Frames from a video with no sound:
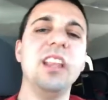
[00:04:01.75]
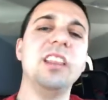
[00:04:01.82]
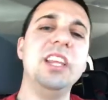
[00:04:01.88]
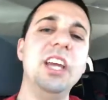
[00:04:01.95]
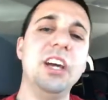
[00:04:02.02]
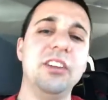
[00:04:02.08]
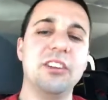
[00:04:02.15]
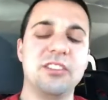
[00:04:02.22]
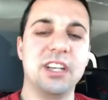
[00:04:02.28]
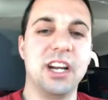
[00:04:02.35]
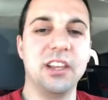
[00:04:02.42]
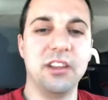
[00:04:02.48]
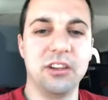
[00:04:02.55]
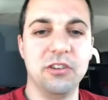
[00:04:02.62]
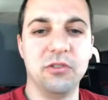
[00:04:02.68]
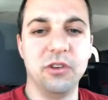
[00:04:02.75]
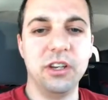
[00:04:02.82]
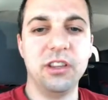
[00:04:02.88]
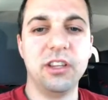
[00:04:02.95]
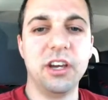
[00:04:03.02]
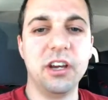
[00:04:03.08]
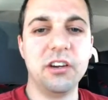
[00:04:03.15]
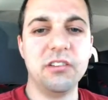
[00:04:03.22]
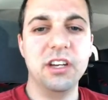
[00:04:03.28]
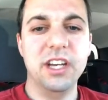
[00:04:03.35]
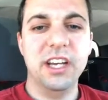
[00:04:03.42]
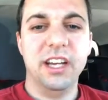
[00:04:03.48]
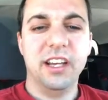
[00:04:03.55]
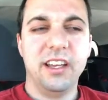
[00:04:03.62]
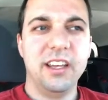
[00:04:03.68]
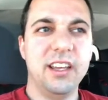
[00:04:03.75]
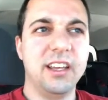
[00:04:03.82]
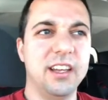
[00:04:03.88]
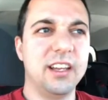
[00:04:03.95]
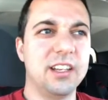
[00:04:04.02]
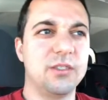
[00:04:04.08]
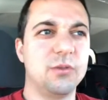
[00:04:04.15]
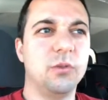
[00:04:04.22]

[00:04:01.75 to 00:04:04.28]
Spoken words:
The other side of the coin, though, is